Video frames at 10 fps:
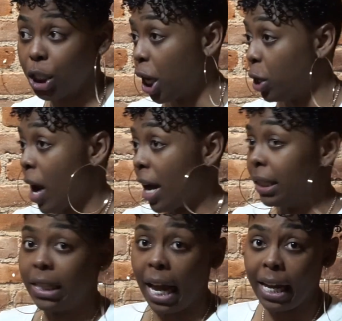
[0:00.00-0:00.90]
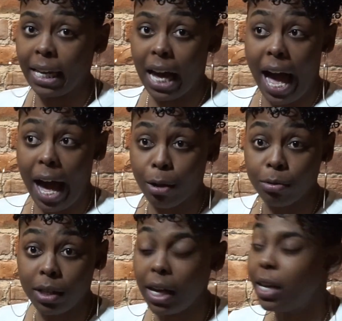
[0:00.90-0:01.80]
then you got to stay in the
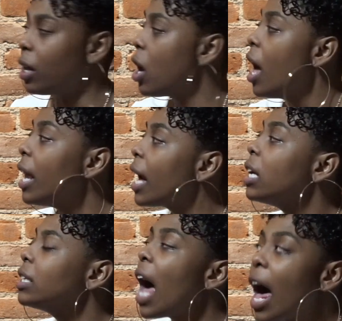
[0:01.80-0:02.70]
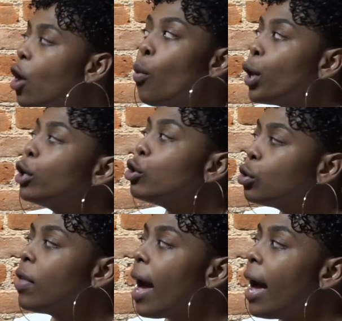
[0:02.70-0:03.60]
housing, then because I don't want to
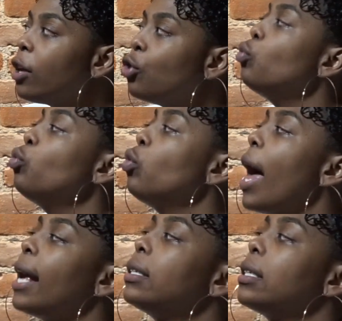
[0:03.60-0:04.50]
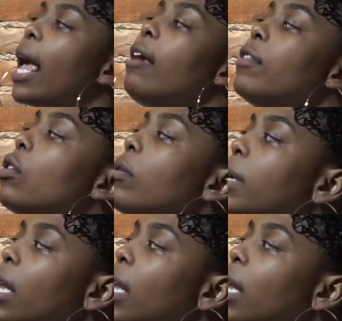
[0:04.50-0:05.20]
do that. You like scaving on me.